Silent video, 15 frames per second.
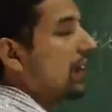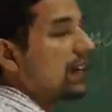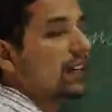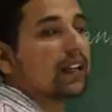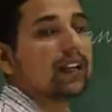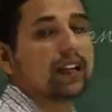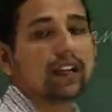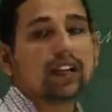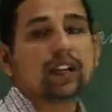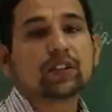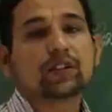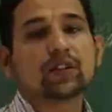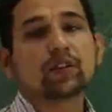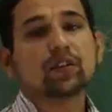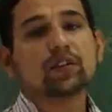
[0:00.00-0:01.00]
Right.
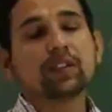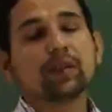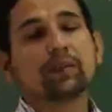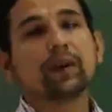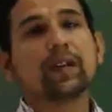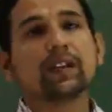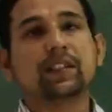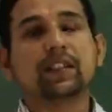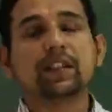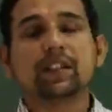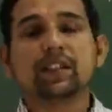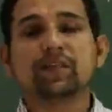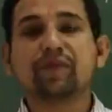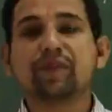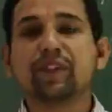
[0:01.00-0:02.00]
So the
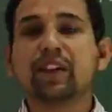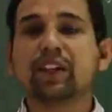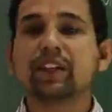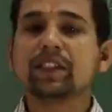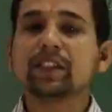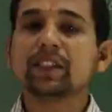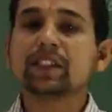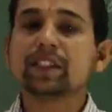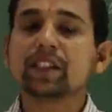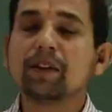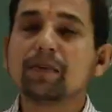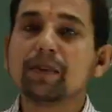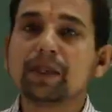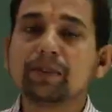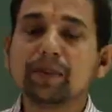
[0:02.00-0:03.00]
basic difference
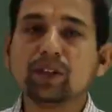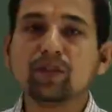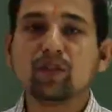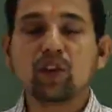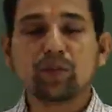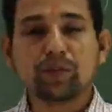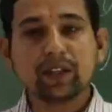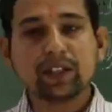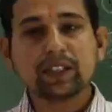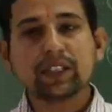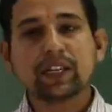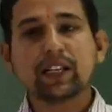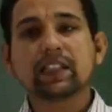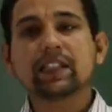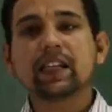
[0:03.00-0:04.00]
between normal
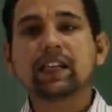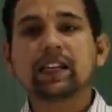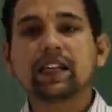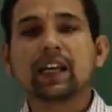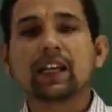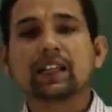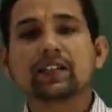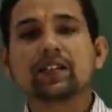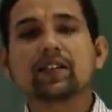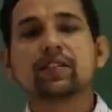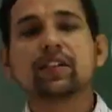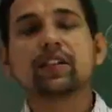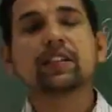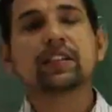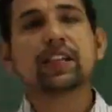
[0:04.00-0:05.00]
cells and cancer
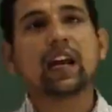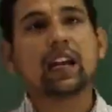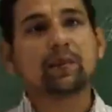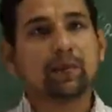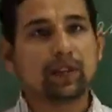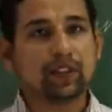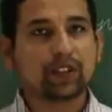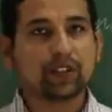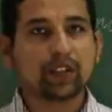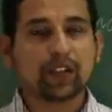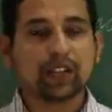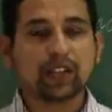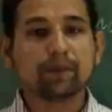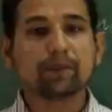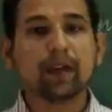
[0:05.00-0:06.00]
cells can be
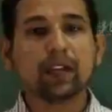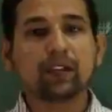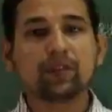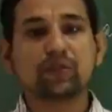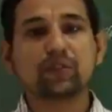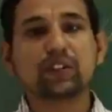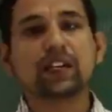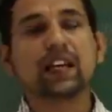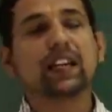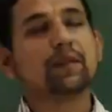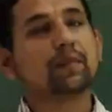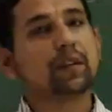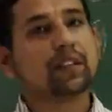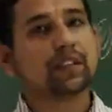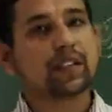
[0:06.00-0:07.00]
studied by using
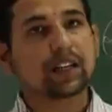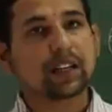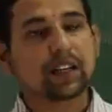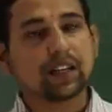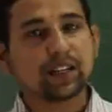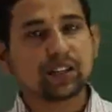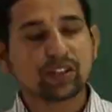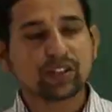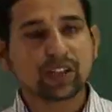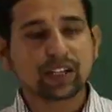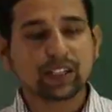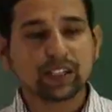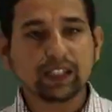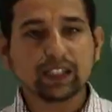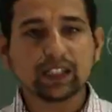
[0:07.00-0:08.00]
animal cell culture
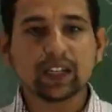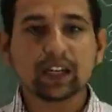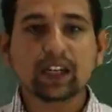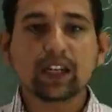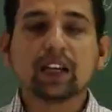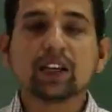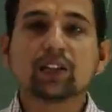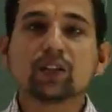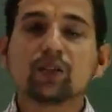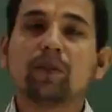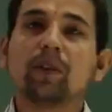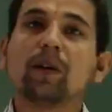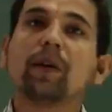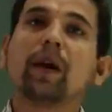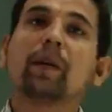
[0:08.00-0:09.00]
technique.
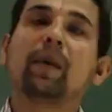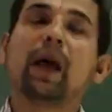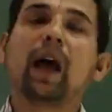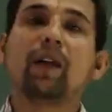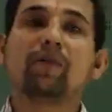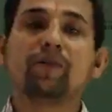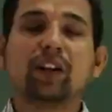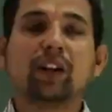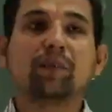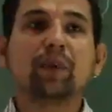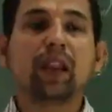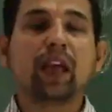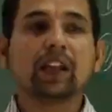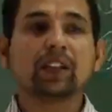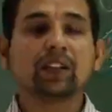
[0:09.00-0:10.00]
So after
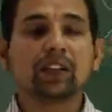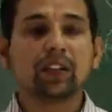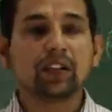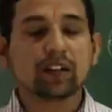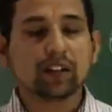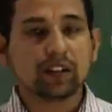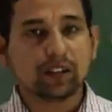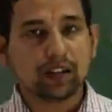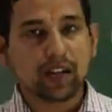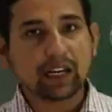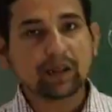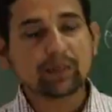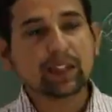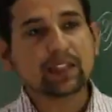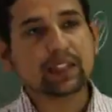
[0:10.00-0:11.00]
applying the
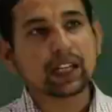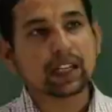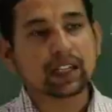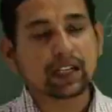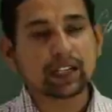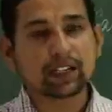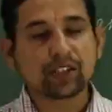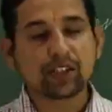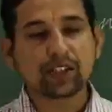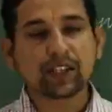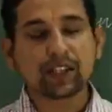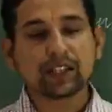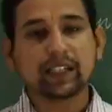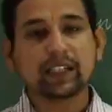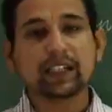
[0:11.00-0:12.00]
animal cell culture
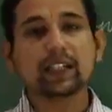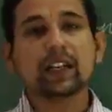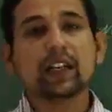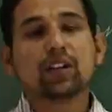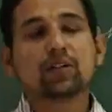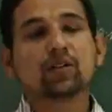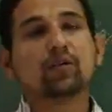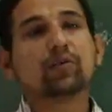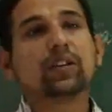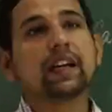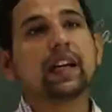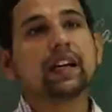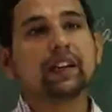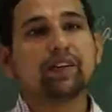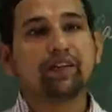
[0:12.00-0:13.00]
technique, so we
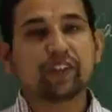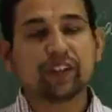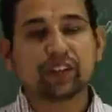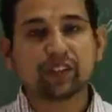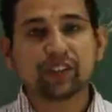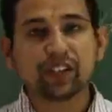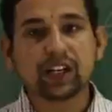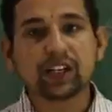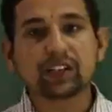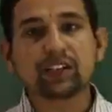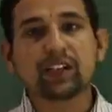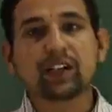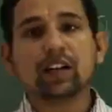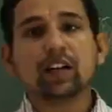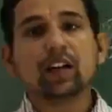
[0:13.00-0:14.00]
can
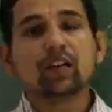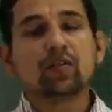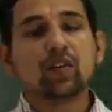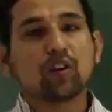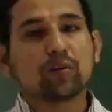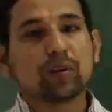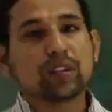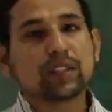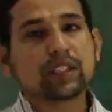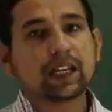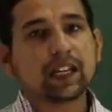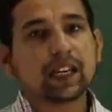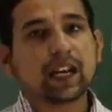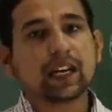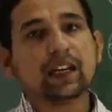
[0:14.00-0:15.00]
differentiate the normal
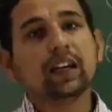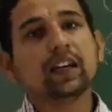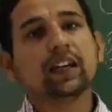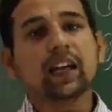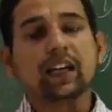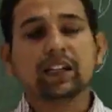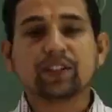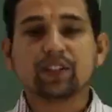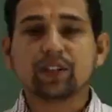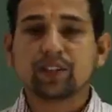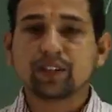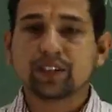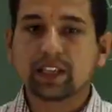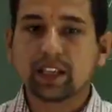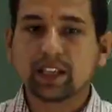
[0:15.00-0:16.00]
cell and
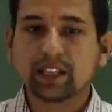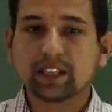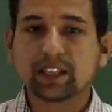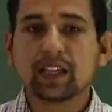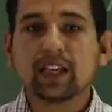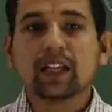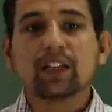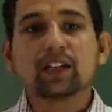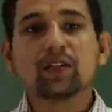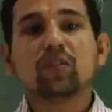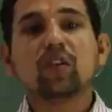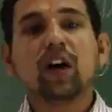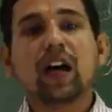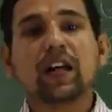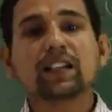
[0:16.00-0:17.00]
cancerous cells.
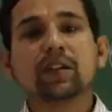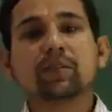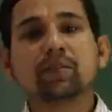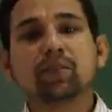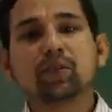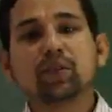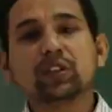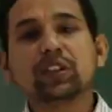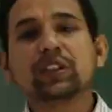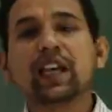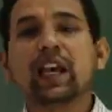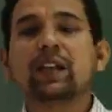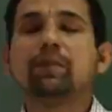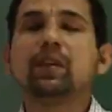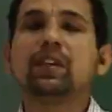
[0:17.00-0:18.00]
So as both
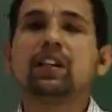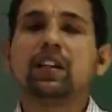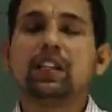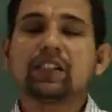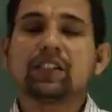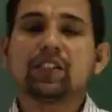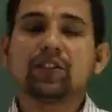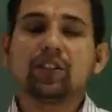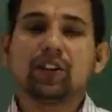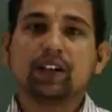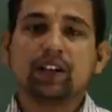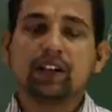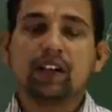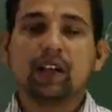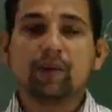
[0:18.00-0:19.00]
can be cultured
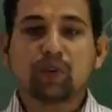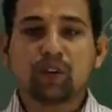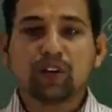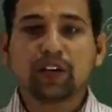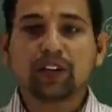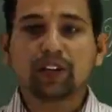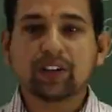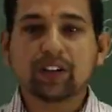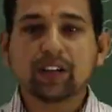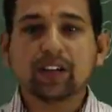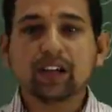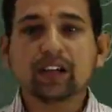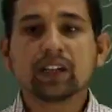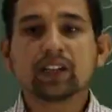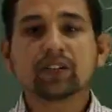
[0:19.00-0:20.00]
in laboratory,
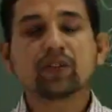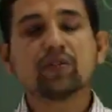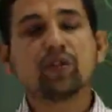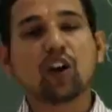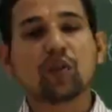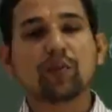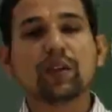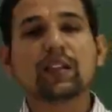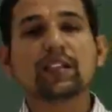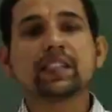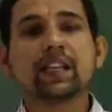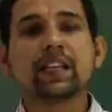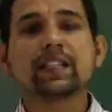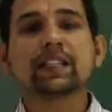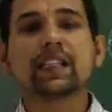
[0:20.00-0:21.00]
so normal
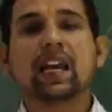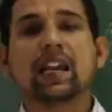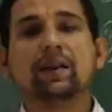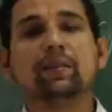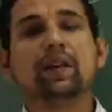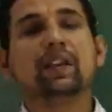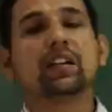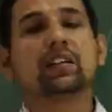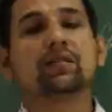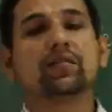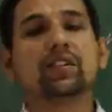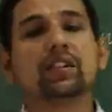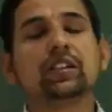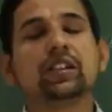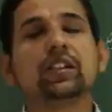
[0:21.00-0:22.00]
cells can be
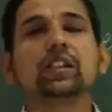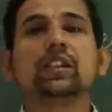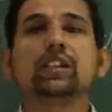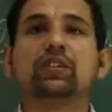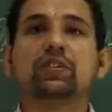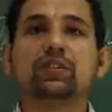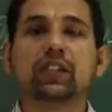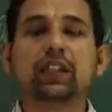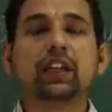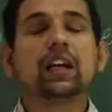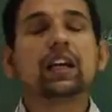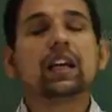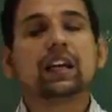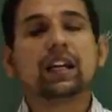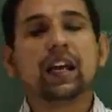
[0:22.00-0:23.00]
converted into
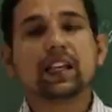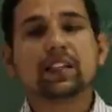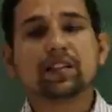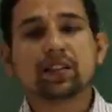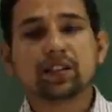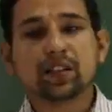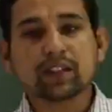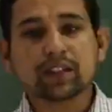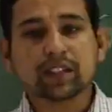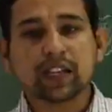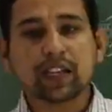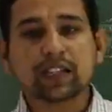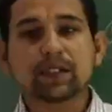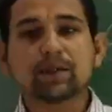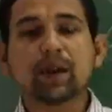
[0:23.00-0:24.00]
the cancerous
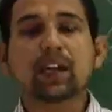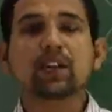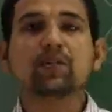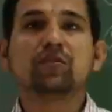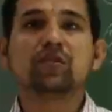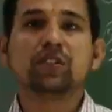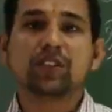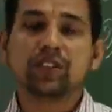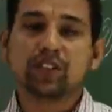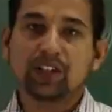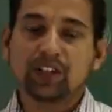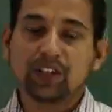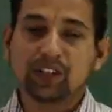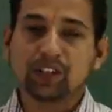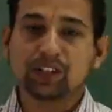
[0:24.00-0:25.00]
cells by using
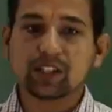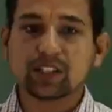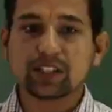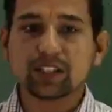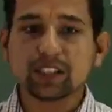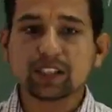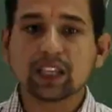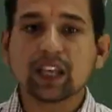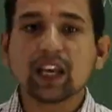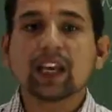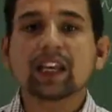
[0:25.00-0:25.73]
radiations,